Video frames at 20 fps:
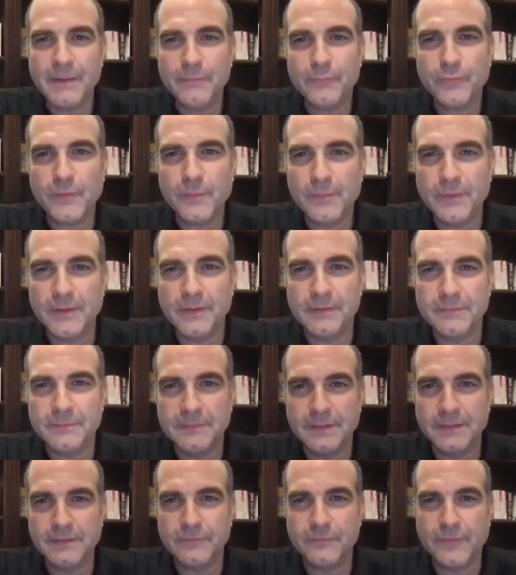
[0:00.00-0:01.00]
from the
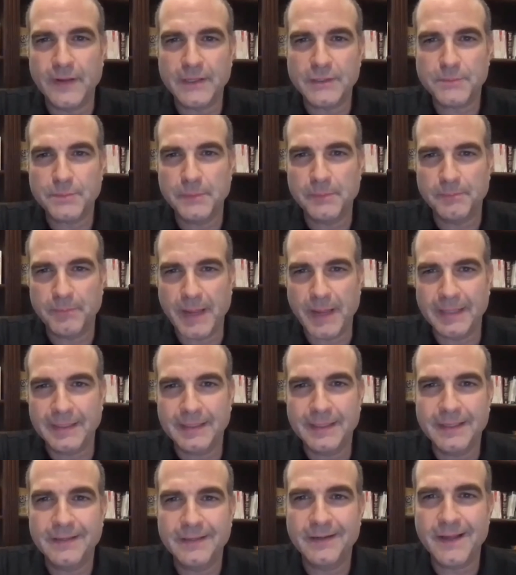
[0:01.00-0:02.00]
investment
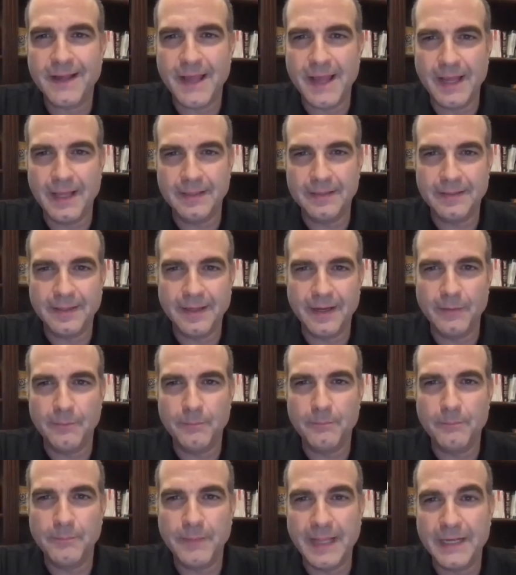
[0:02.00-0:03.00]
banking and
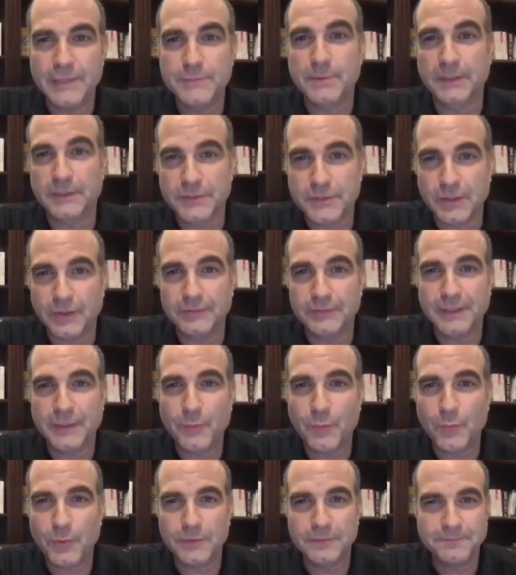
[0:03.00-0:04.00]
management consulting
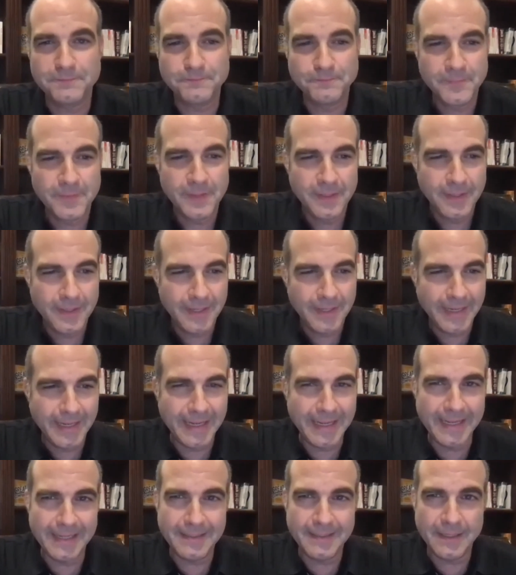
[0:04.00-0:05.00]
world,
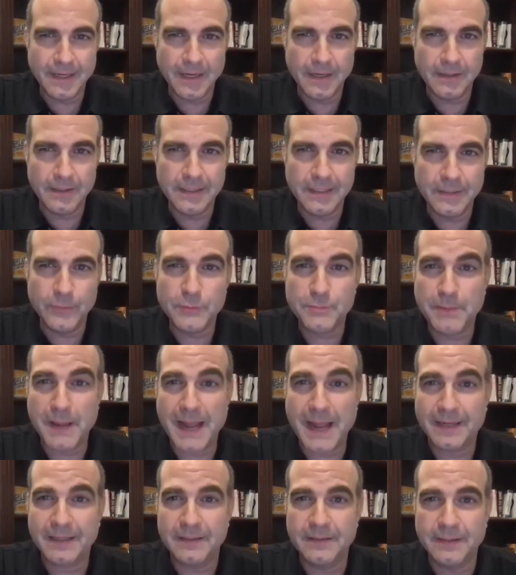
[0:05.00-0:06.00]
and it was
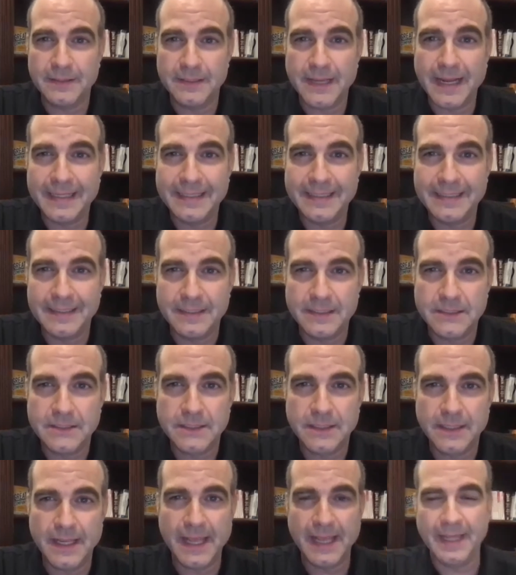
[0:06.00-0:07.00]
back in the 90s.
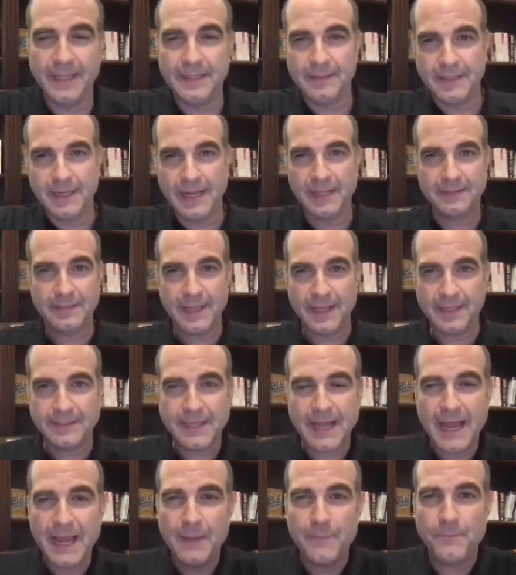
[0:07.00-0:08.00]
And at that
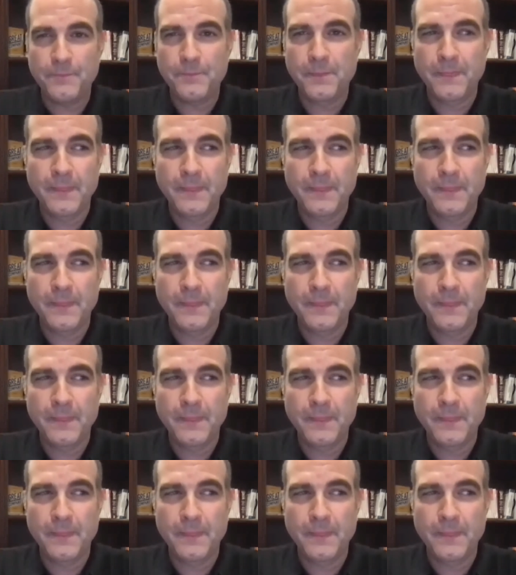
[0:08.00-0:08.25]
time,